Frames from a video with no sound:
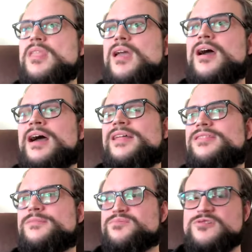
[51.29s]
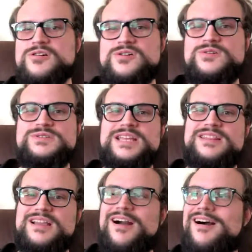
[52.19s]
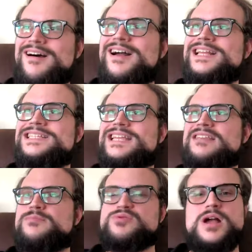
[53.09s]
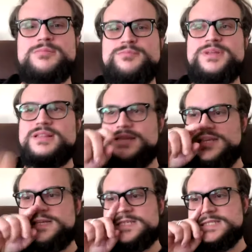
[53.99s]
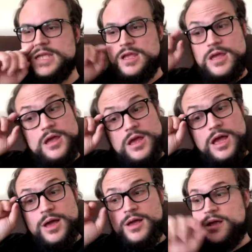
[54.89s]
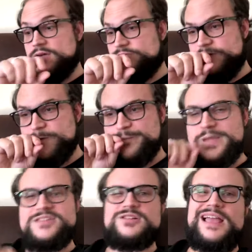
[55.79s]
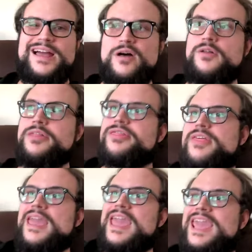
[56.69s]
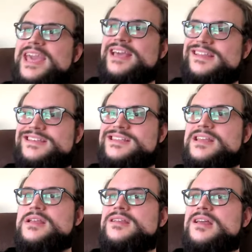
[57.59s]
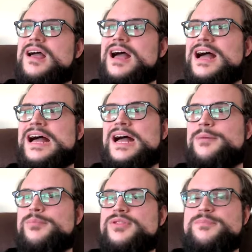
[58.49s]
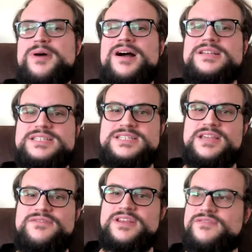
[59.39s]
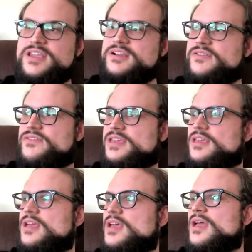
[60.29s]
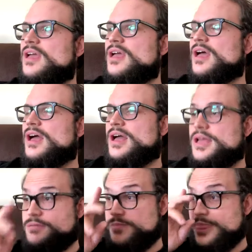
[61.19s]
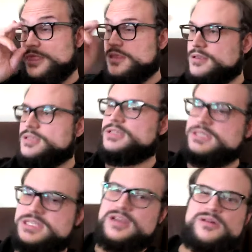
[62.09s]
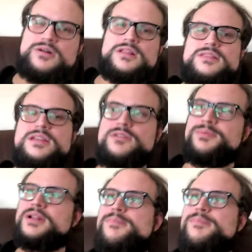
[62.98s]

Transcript: uh, the pros and the cons and the probabilities of mental health and um, The Positivity of Gary Vee. Um, so, a little bit